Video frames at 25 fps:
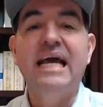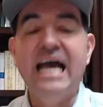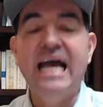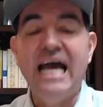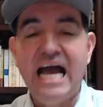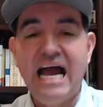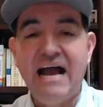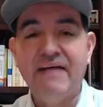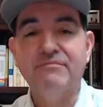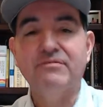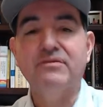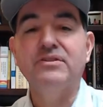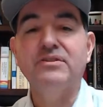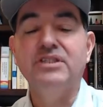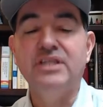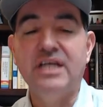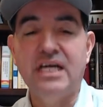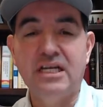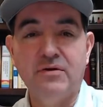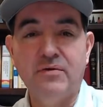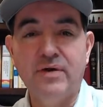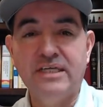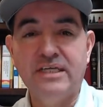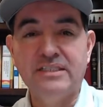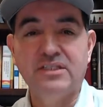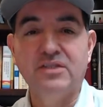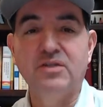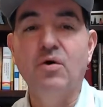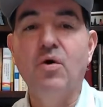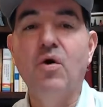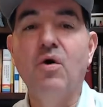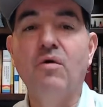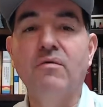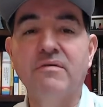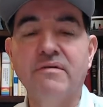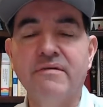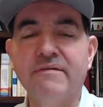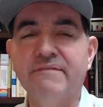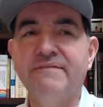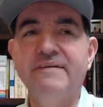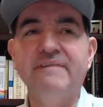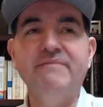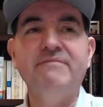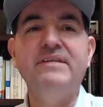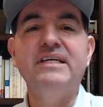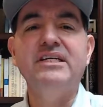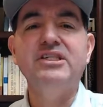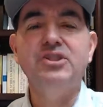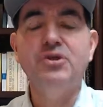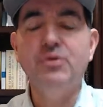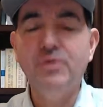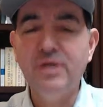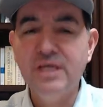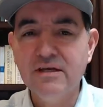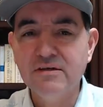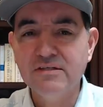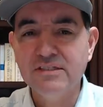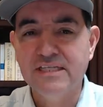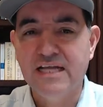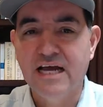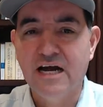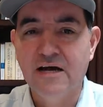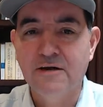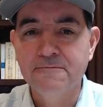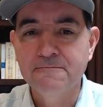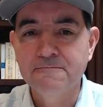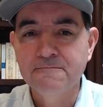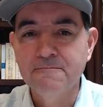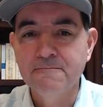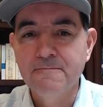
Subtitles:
after generation over 52 years now.